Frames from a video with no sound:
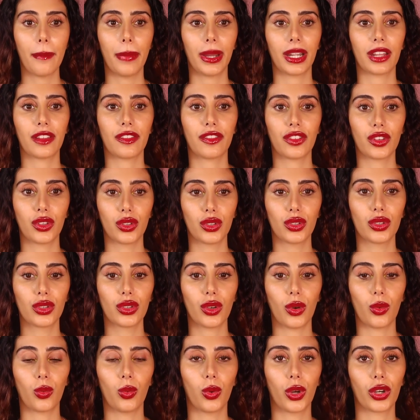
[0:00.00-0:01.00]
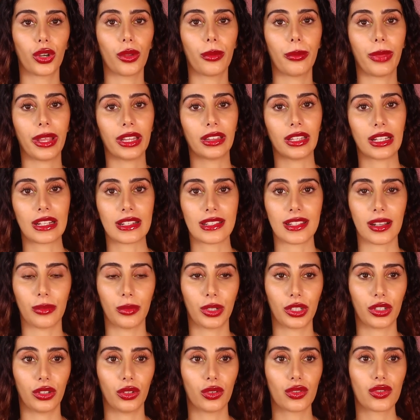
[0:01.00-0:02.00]
but if you want to be like
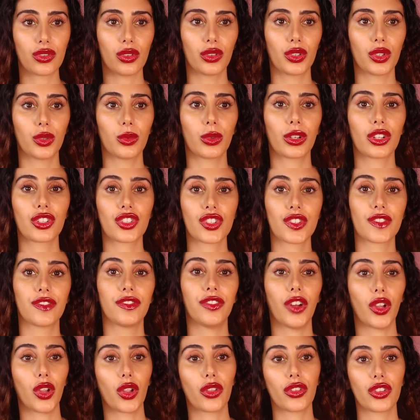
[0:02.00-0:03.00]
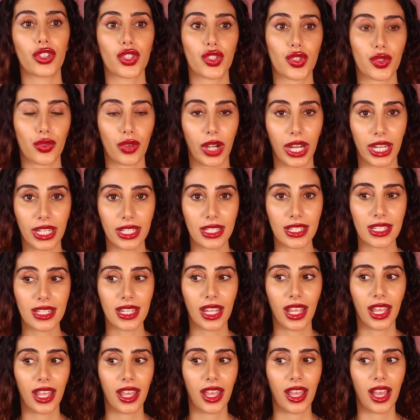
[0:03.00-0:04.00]
someone else or you want to just follow the trend
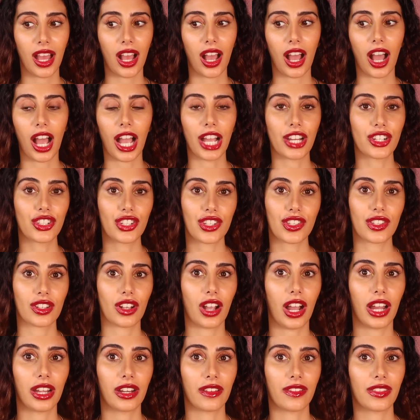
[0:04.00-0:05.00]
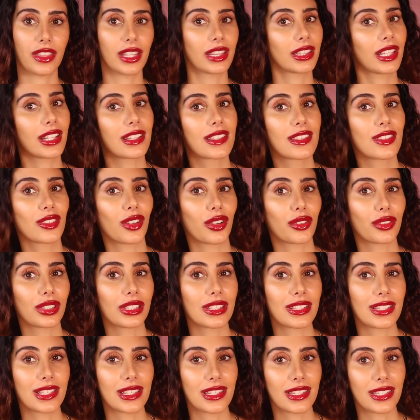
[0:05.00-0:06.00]
i just kind of think that's not
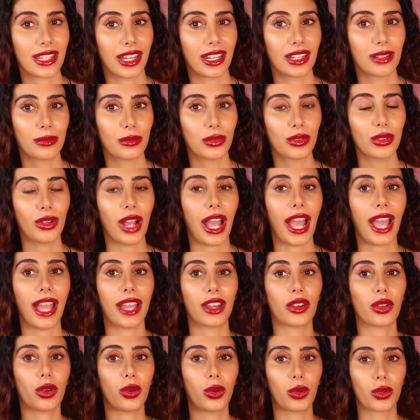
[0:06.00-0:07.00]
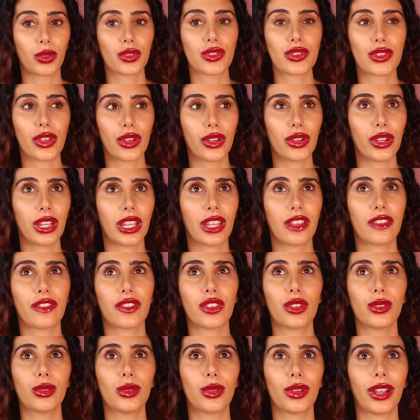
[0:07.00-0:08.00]
really sustainable and also if
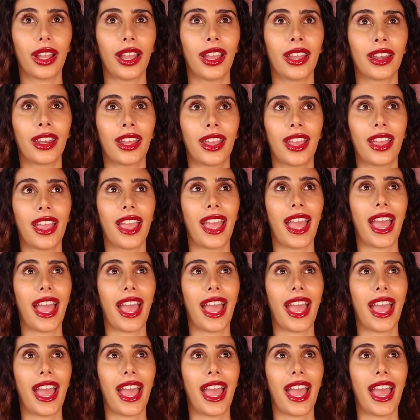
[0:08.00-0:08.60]
you look at